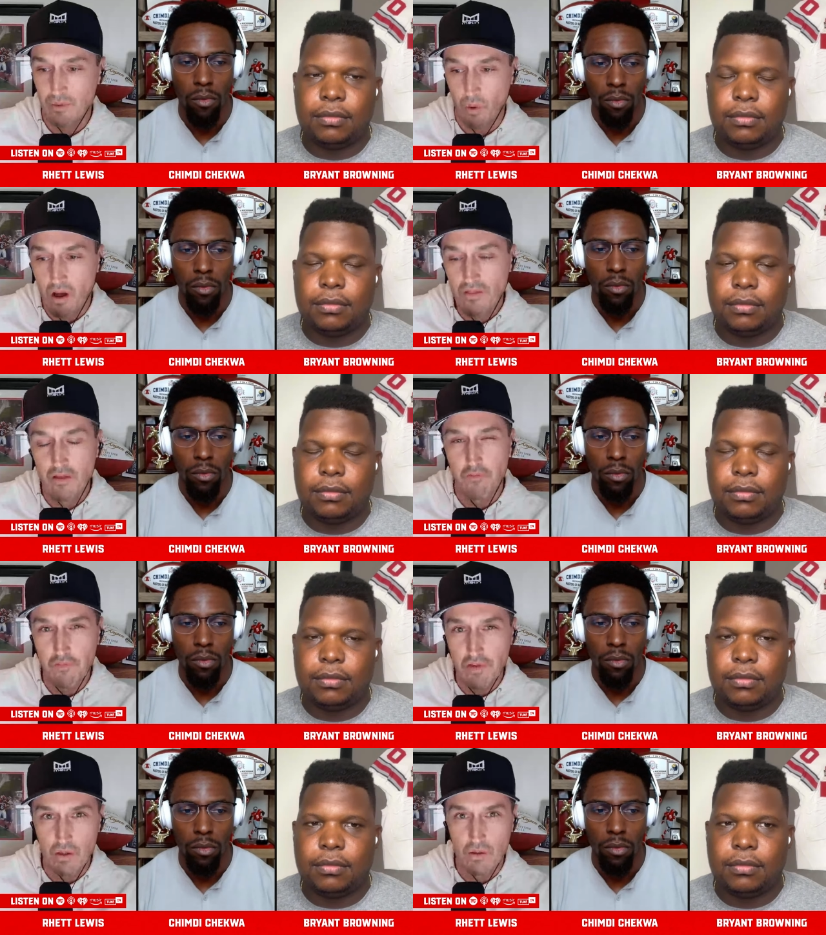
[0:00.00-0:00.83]
Speaker 1: They were on the
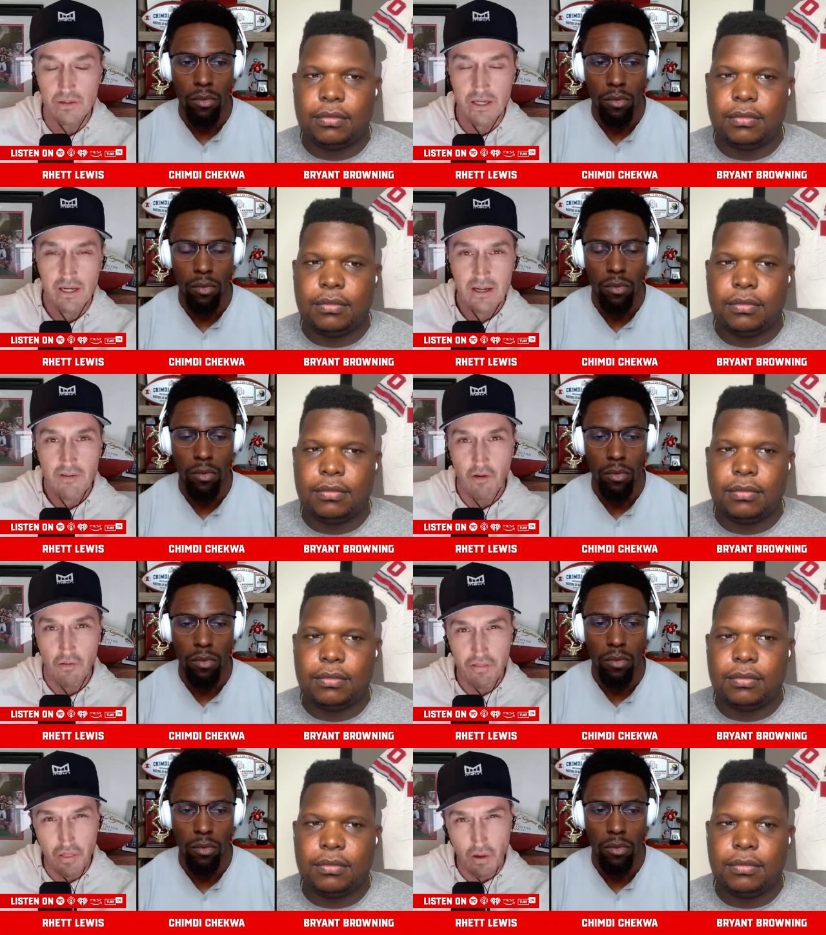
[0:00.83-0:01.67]
field
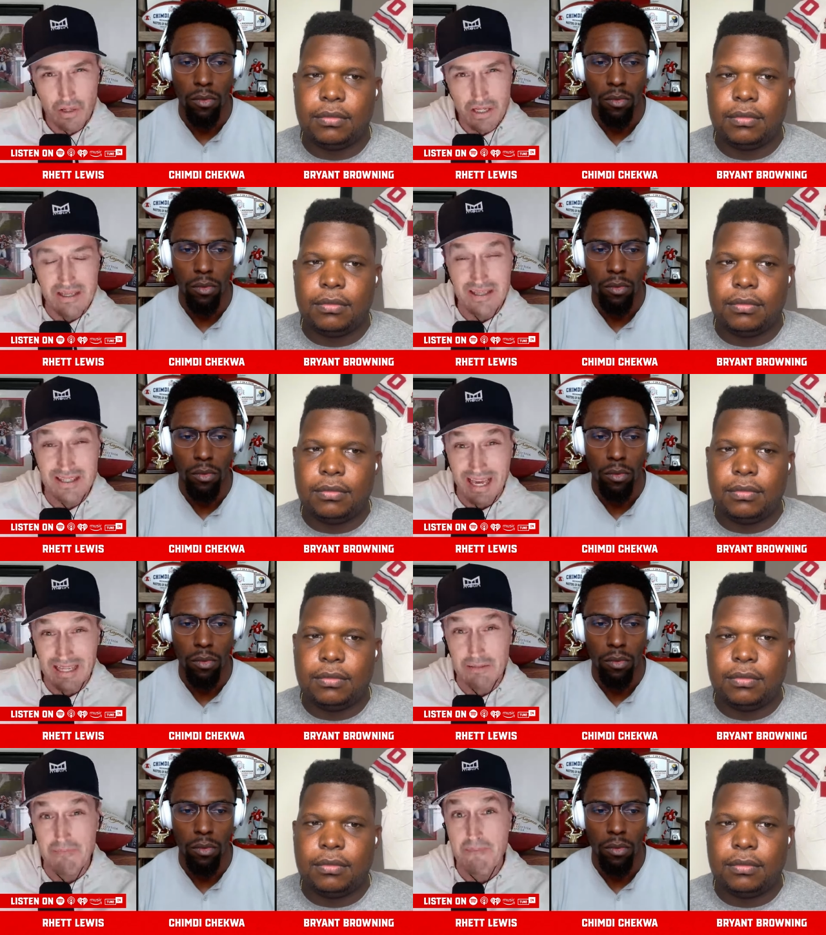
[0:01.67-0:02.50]
for
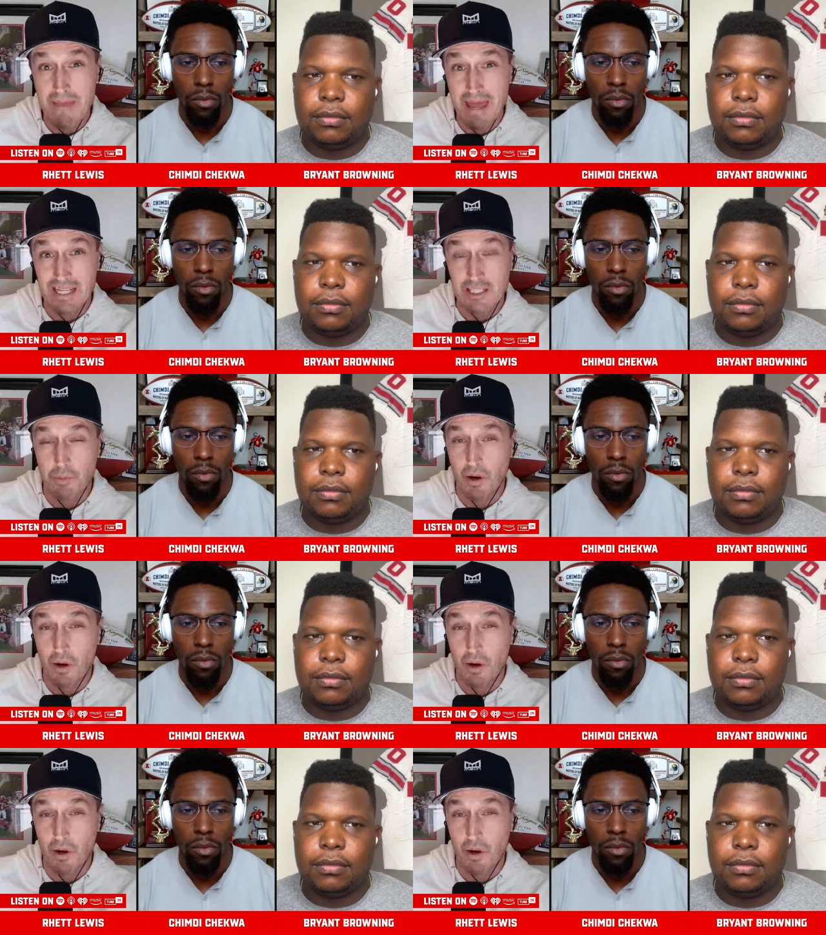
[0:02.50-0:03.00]
36 minutes,